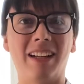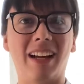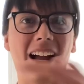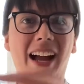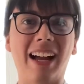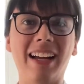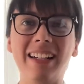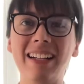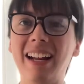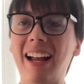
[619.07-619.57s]

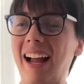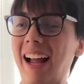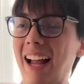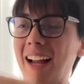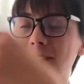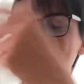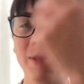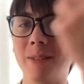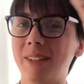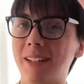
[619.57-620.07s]

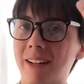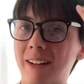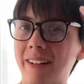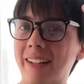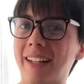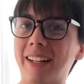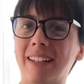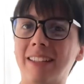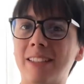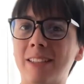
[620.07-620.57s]
I would,
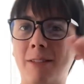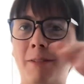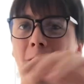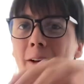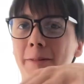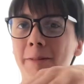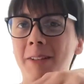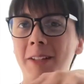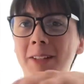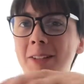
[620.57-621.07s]
okay, just
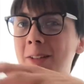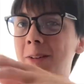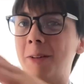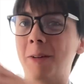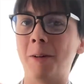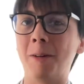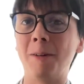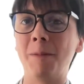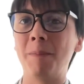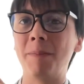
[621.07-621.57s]
off of this
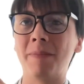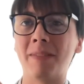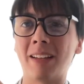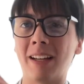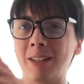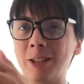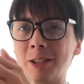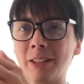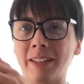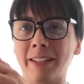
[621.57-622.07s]
alone,
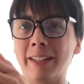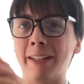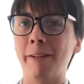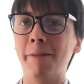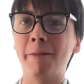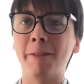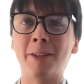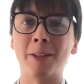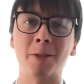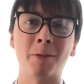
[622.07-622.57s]

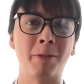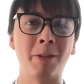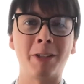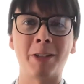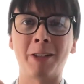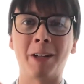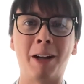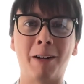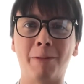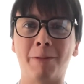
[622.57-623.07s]
give this one a
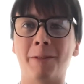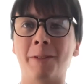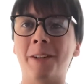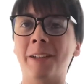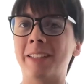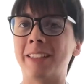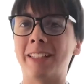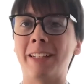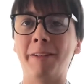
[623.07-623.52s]
shot first.